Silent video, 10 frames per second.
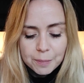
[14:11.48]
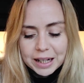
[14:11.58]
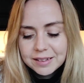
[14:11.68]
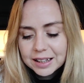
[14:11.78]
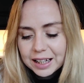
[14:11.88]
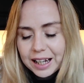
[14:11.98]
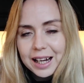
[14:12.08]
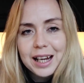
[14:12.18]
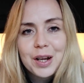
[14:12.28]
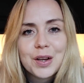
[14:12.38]

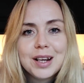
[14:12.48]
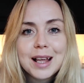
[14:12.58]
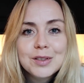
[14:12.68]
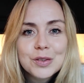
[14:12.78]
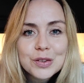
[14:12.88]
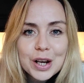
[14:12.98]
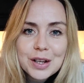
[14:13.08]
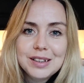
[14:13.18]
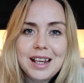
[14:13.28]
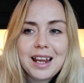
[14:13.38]
Basically, lessons
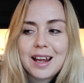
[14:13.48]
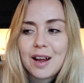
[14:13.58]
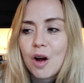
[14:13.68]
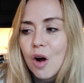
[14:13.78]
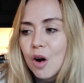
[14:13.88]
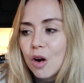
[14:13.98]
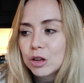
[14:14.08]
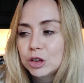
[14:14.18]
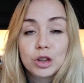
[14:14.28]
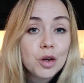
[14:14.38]
learned here
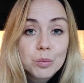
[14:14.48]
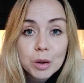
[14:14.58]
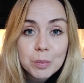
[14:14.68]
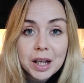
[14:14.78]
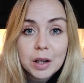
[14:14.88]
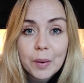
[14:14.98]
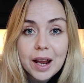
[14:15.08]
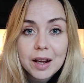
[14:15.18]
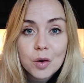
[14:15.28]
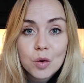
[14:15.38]
are don't put peel
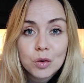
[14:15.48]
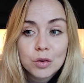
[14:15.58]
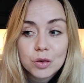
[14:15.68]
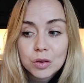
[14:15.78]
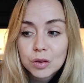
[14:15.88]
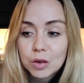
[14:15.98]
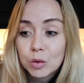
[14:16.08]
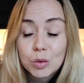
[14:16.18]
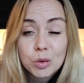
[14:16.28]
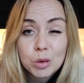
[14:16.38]
away on
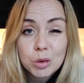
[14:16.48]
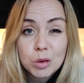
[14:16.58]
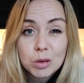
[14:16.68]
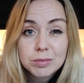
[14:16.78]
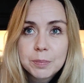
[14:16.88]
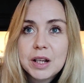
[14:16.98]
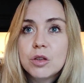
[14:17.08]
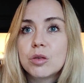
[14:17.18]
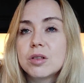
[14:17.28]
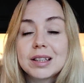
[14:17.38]
your
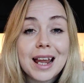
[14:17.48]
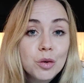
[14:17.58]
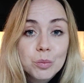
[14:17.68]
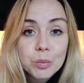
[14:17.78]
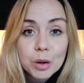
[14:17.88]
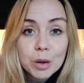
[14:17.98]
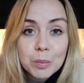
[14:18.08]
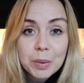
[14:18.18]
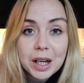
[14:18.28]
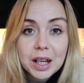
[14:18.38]
spindles. Don't
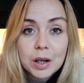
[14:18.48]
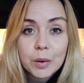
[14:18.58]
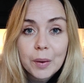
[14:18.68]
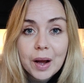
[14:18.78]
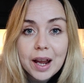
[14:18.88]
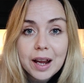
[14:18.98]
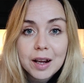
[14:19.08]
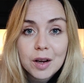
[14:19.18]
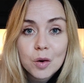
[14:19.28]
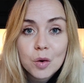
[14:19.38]
put peel away
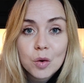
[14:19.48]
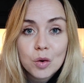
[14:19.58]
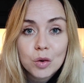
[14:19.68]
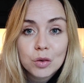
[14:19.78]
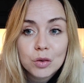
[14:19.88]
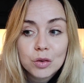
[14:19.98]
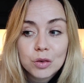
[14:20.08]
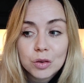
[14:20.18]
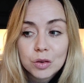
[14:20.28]
on your